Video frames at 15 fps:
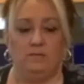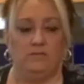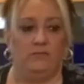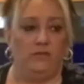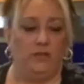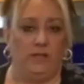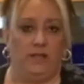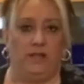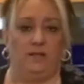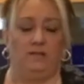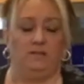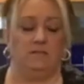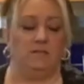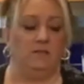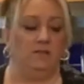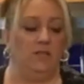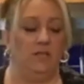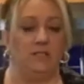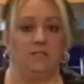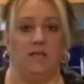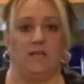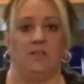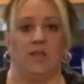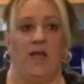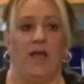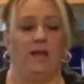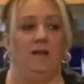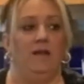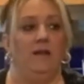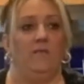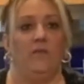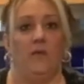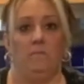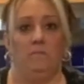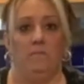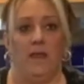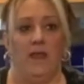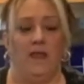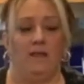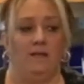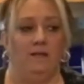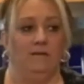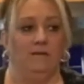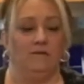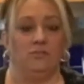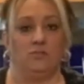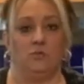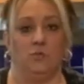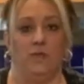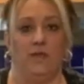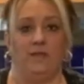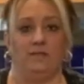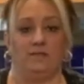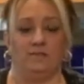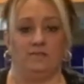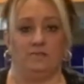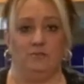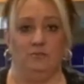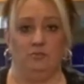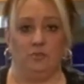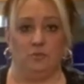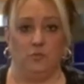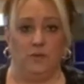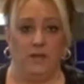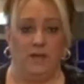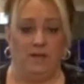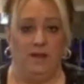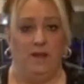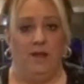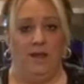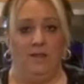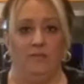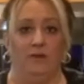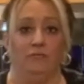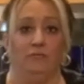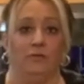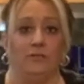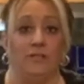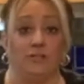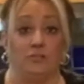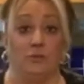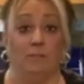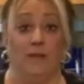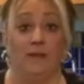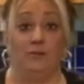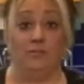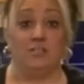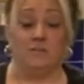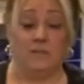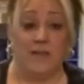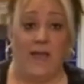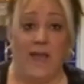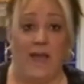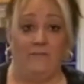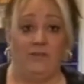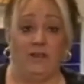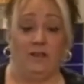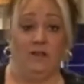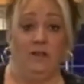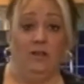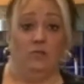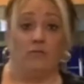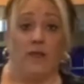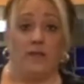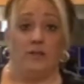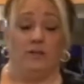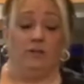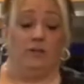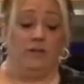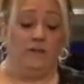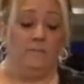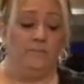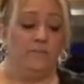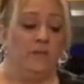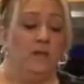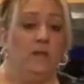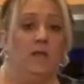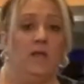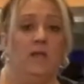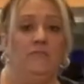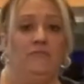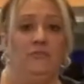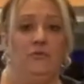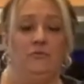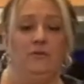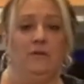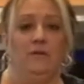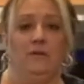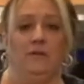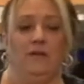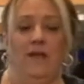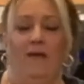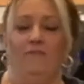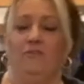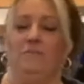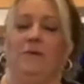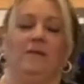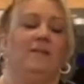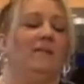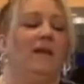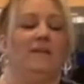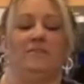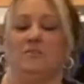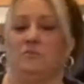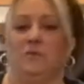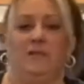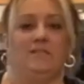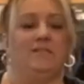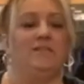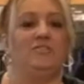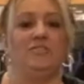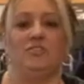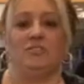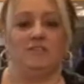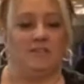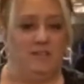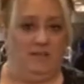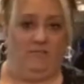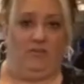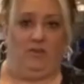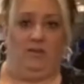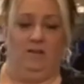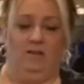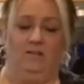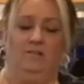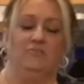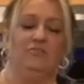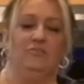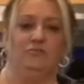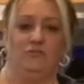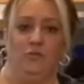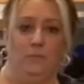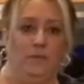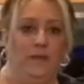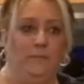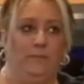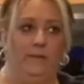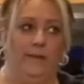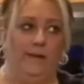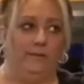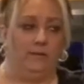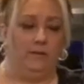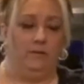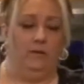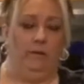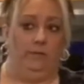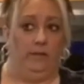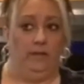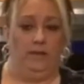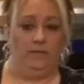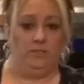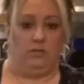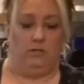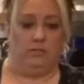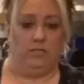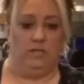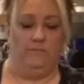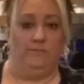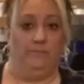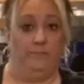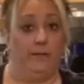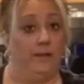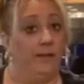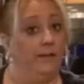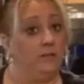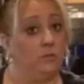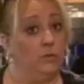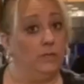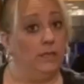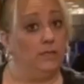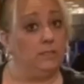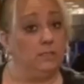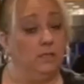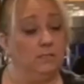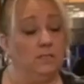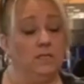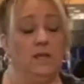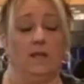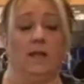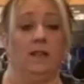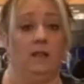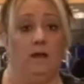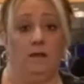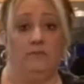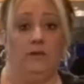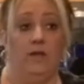fillings and things like that that make sweets too sweet and therefore detrimental to be having regularly. Everybody likes sweets. It's just a given. There's those few people out there who only like salty, but I like sweet and salty, and I love